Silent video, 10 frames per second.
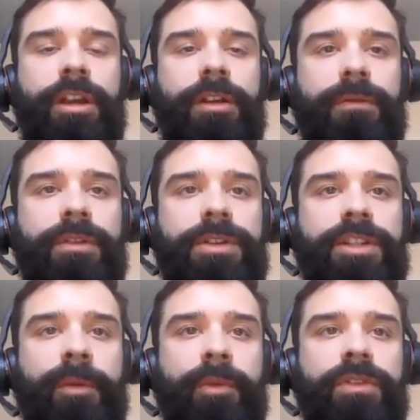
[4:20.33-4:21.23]
And for this
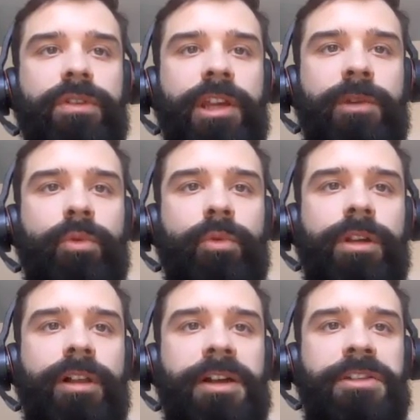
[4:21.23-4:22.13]
demo today, we'll be
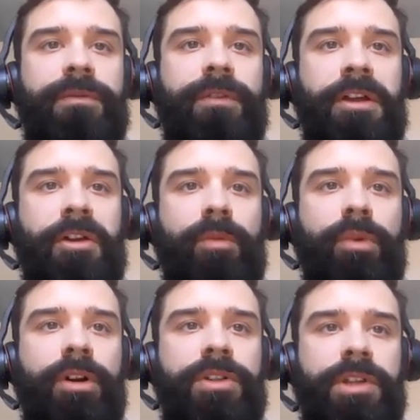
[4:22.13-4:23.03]
classifying our
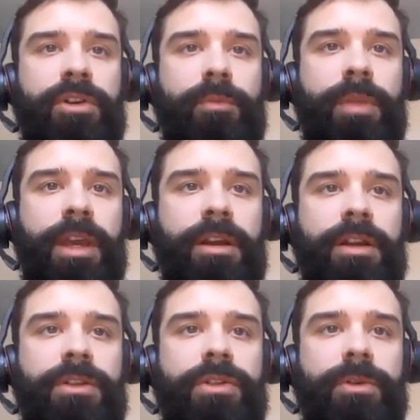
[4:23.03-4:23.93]
parts under pan
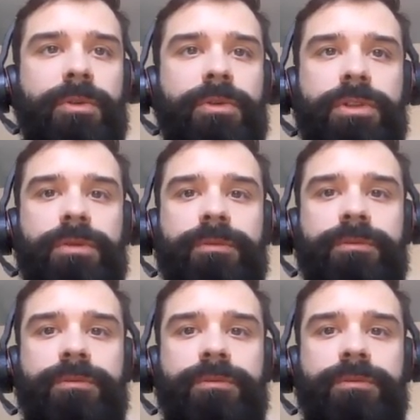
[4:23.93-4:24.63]
head screws.